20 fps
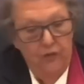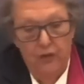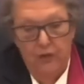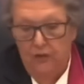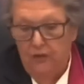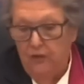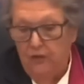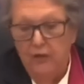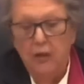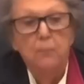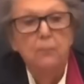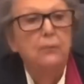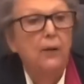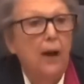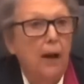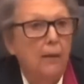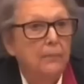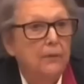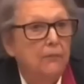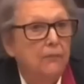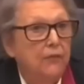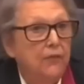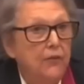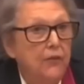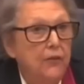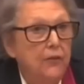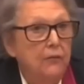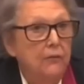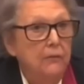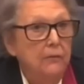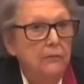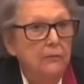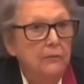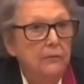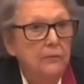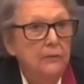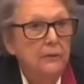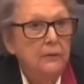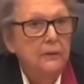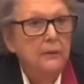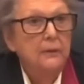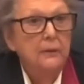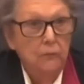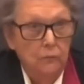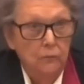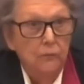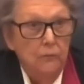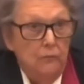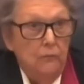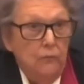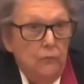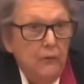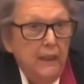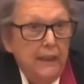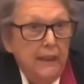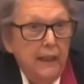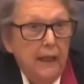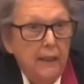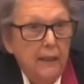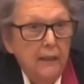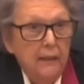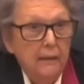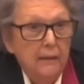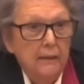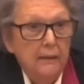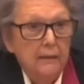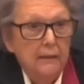this is a problem for you, we get it.